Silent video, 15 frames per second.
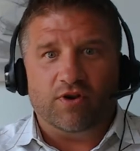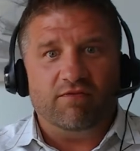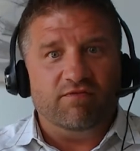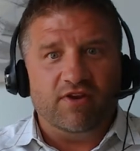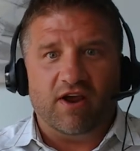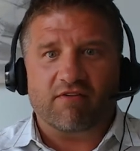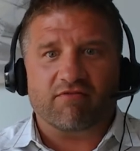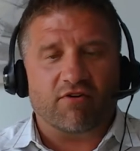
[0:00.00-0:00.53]
would have
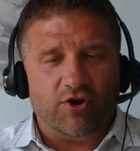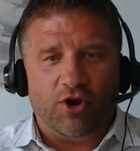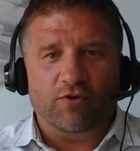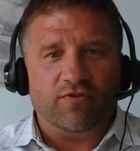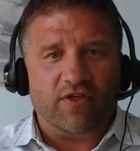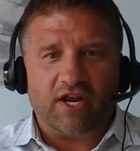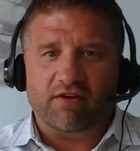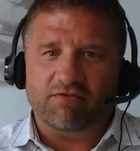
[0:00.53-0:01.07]
never
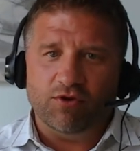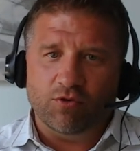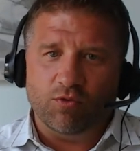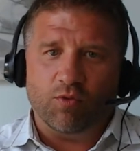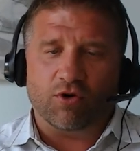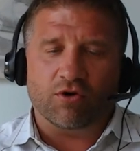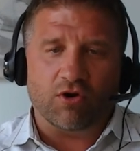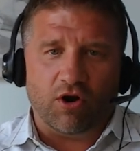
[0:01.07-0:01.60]
known that if you
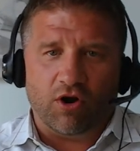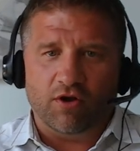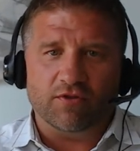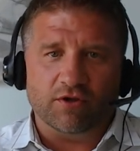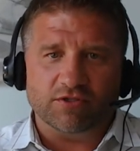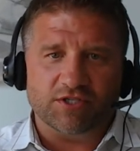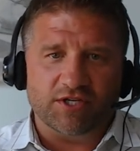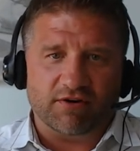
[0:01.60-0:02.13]
weren't on
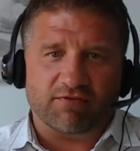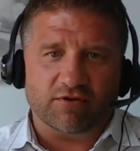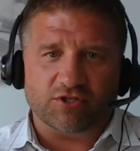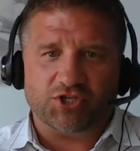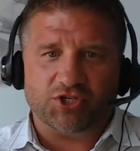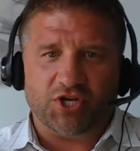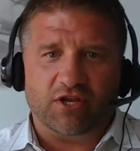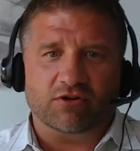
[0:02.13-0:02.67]
those
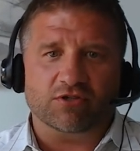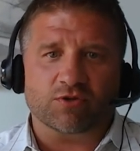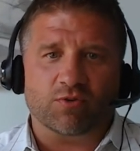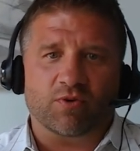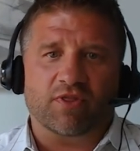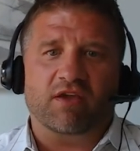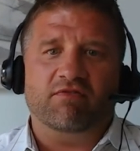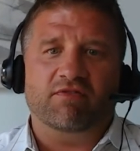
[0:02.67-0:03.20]
different channels
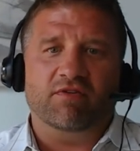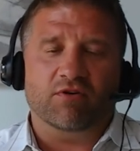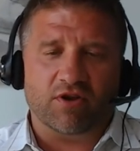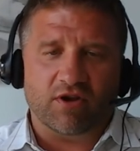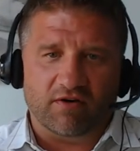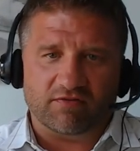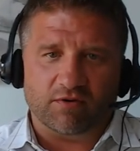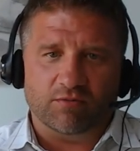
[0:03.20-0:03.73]
where they feel
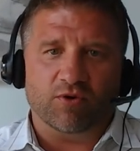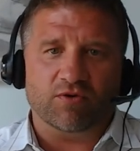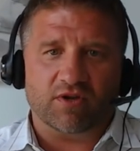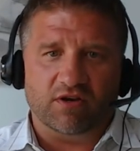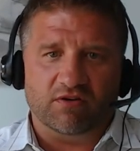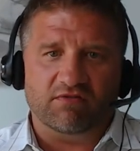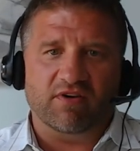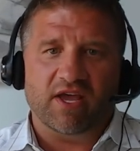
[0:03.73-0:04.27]
comfortable
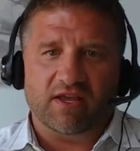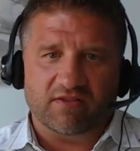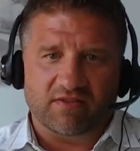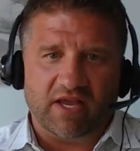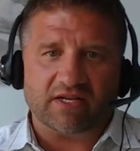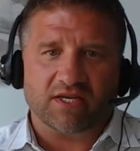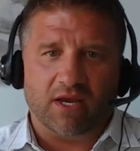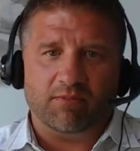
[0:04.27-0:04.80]
conveying
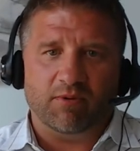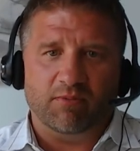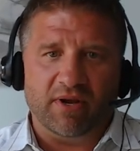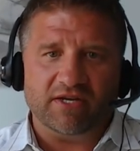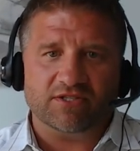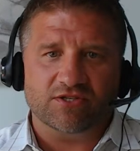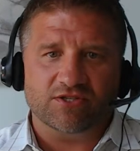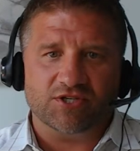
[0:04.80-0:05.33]
that type of
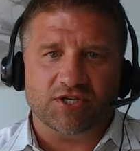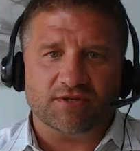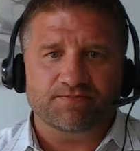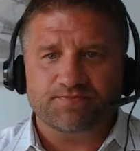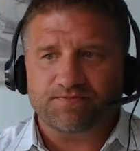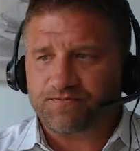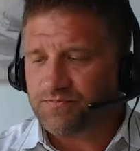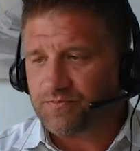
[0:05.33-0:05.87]
messaging
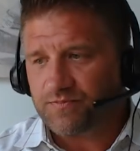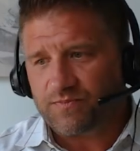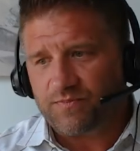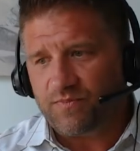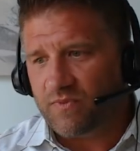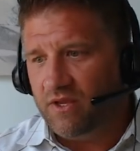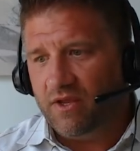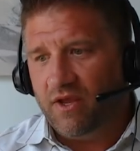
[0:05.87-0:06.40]

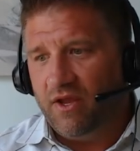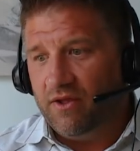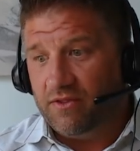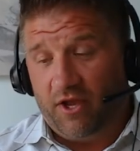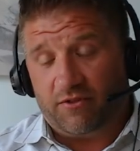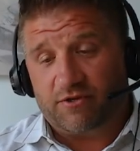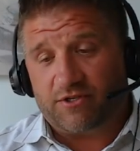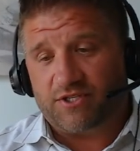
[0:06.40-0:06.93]

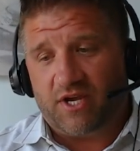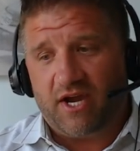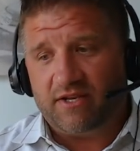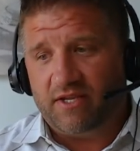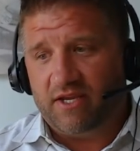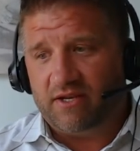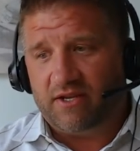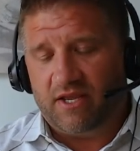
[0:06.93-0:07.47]
the other side
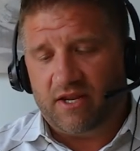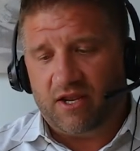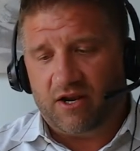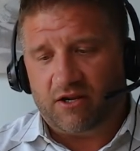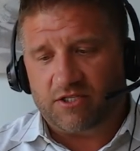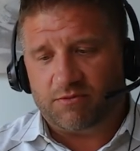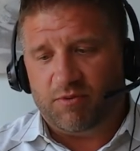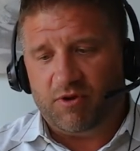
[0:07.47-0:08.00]
that and, and
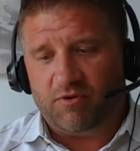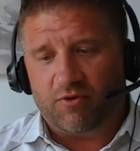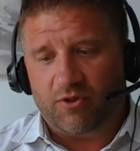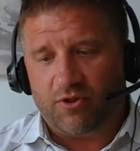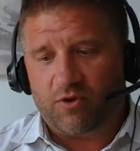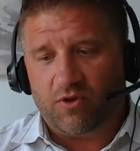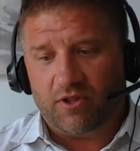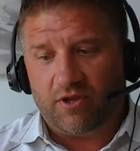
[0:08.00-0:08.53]
i'll just be
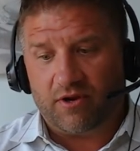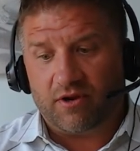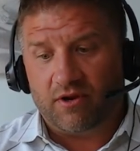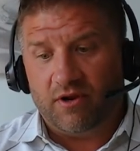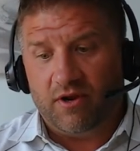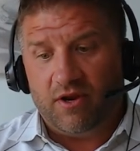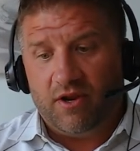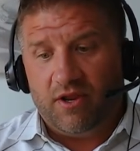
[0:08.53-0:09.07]
really clear